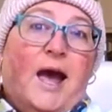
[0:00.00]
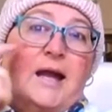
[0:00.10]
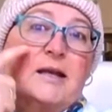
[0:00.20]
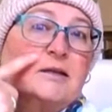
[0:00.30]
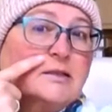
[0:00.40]

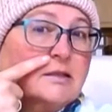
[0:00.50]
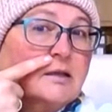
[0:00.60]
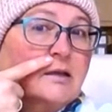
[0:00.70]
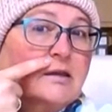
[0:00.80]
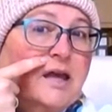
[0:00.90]
and
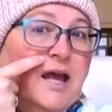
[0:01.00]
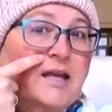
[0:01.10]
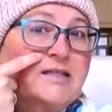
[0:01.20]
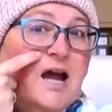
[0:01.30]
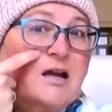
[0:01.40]
they
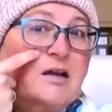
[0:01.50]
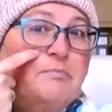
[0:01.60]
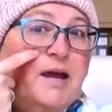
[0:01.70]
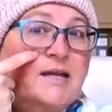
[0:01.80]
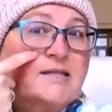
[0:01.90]
dug
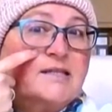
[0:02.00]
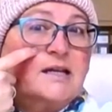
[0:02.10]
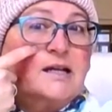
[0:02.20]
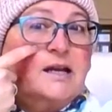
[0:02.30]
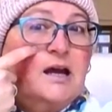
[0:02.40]

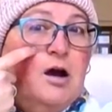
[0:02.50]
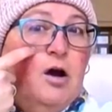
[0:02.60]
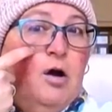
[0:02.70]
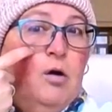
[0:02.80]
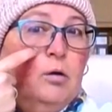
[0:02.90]
basically a
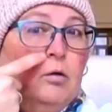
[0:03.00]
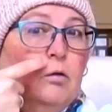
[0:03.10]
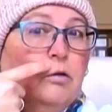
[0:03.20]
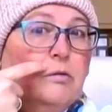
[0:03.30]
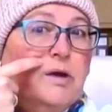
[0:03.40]
hole
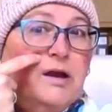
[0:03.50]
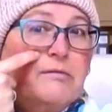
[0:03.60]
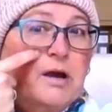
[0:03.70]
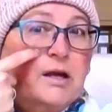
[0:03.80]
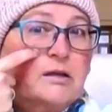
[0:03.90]
all the way
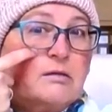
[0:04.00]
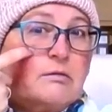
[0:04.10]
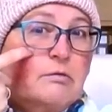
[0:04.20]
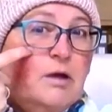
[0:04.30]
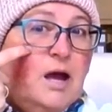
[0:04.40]
right
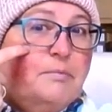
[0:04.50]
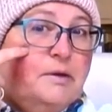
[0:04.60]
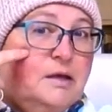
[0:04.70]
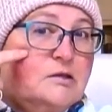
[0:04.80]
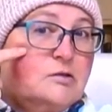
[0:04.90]
through up
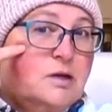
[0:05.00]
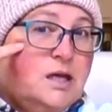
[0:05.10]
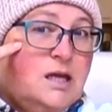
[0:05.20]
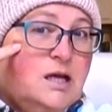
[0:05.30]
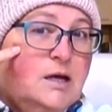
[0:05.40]
into
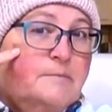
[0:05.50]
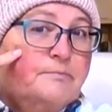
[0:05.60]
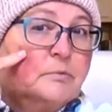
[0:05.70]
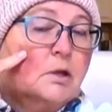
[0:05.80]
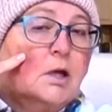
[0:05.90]
here
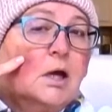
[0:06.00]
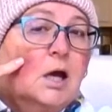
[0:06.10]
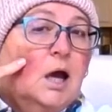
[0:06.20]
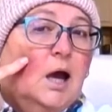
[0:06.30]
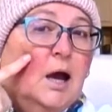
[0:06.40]

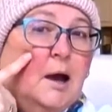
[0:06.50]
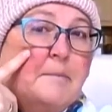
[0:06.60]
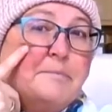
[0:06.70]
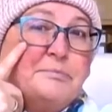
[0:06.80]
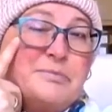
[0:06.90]

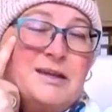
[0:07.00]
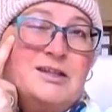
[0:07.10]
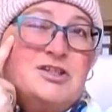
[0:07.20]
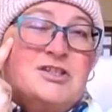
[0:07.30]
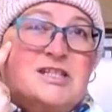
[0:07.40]

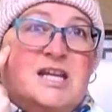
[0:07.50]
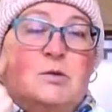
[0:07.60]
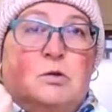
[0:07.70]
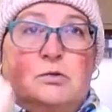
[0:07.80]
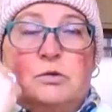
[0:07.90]
to see
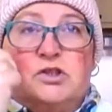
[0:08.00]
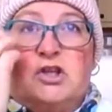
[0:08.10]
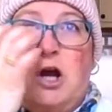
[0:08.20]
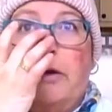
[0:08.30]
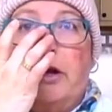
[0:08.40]
what was
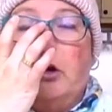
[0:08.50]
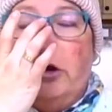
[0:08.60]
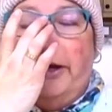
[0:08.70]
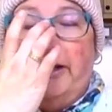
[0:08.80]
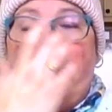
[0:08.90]
going
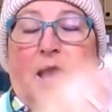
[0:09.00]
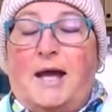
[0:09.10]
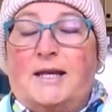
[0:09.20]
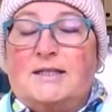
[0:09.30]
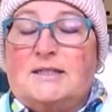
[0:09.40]
on.
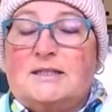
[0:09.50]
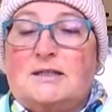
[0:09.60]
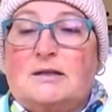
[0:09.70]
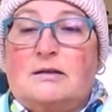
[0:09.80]
And